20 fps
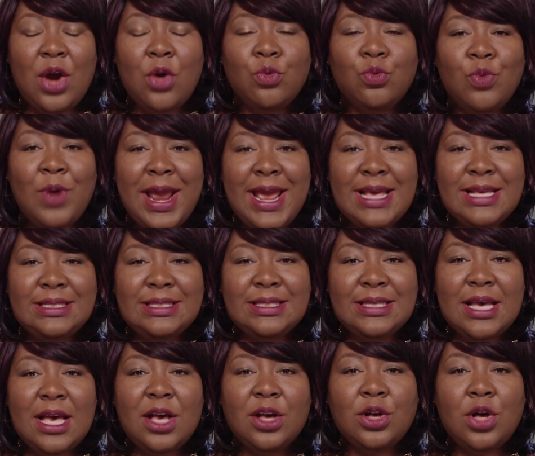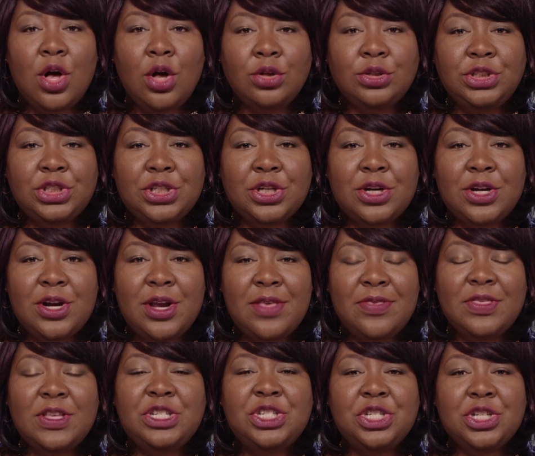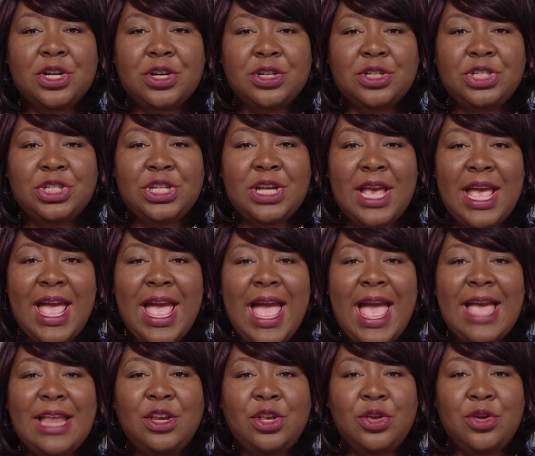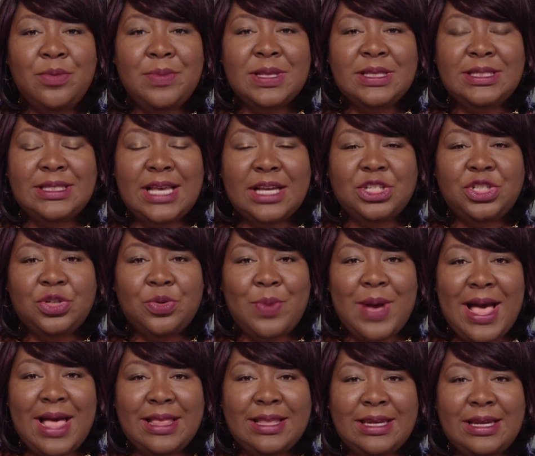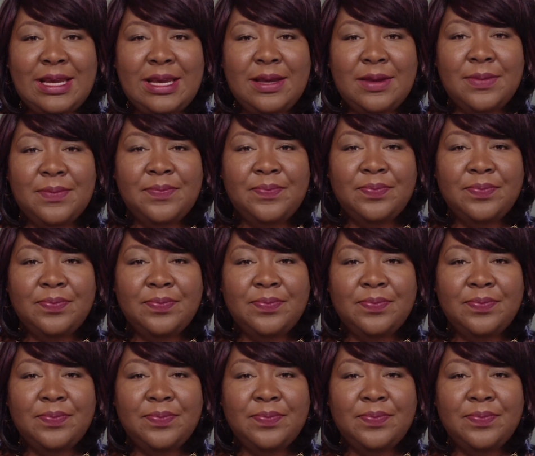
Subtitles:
Race, Culture, the Church, and Human Sexuality.